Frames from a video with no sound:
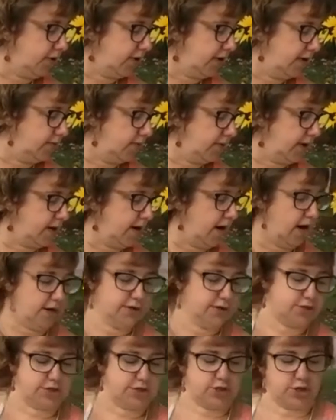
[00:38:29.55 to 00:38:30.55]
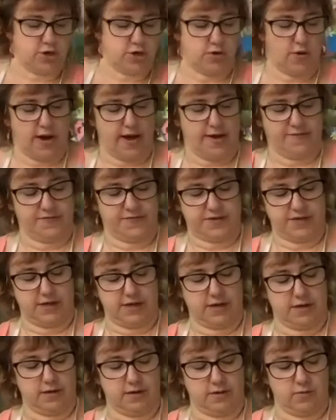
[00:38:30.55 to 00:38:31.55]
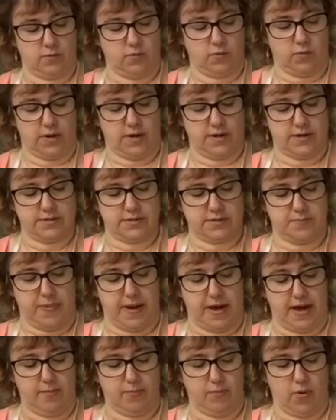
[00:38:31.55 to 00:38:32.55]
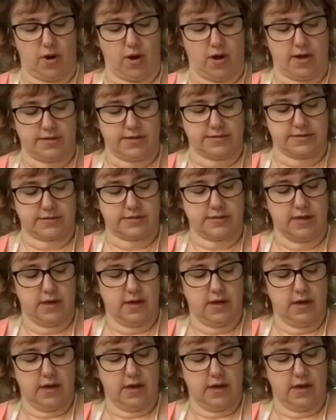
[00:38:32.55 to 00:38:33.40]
in regards to crafting was Bob Ross,